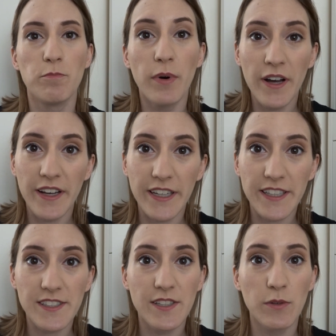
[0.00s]

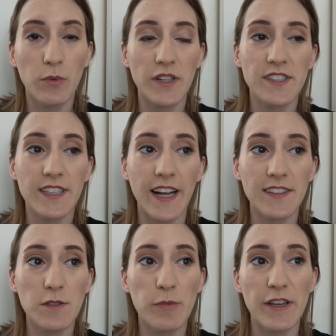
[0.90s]
But once it
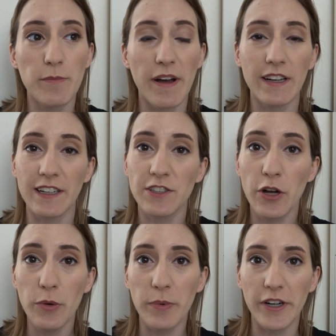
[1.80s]
got to be about
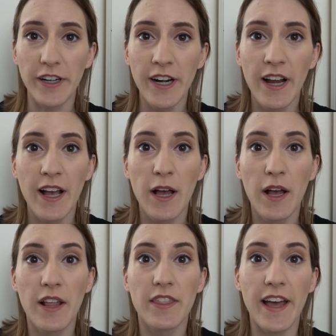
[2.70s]
October,
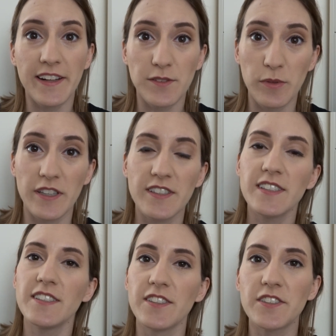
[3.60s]
that's when the
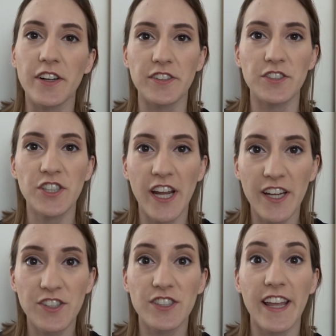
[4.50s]
seasons start to
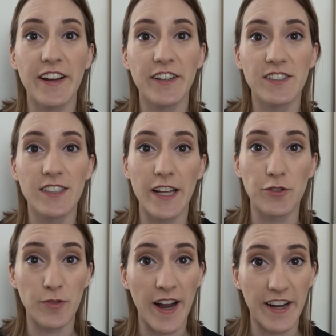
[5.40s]
change and the air gets a lot
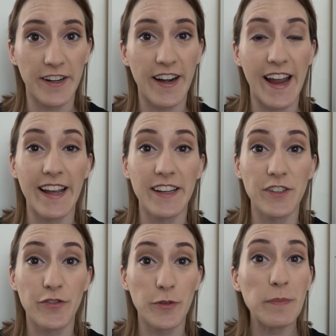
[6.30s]
drier.
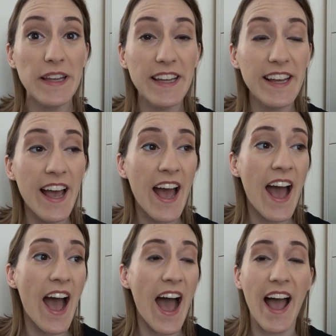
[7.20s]
And for me,
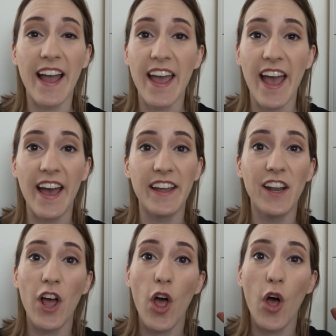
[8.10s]
I
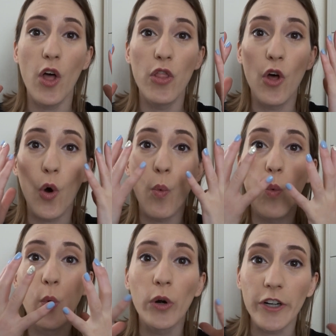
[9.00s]
had the
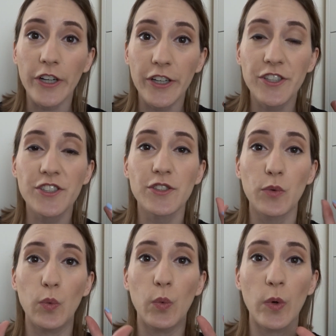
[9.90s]
worst
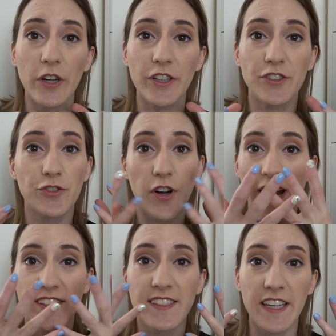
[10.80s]

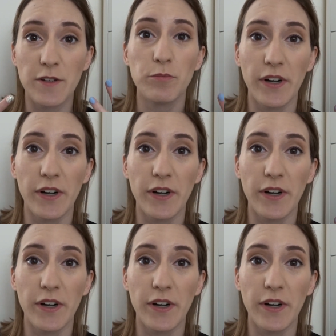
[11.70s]
dry skin